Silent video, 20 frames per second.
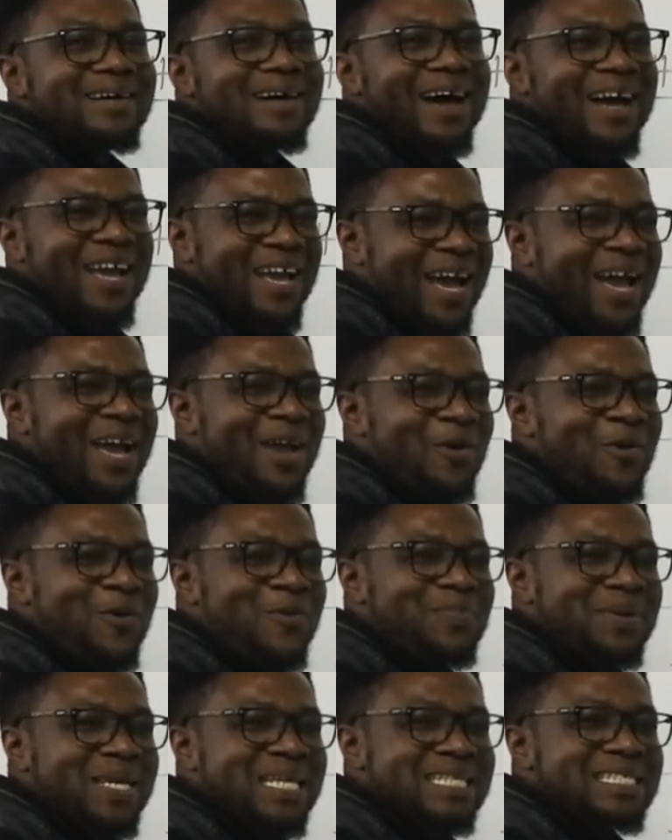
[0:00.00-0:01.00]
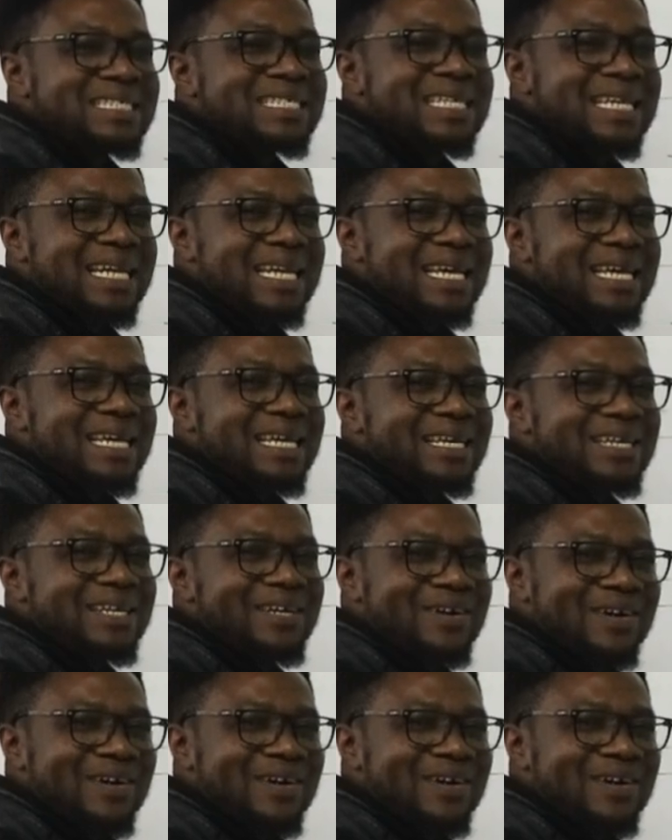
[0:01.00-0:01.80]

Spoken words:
I hope it is clear.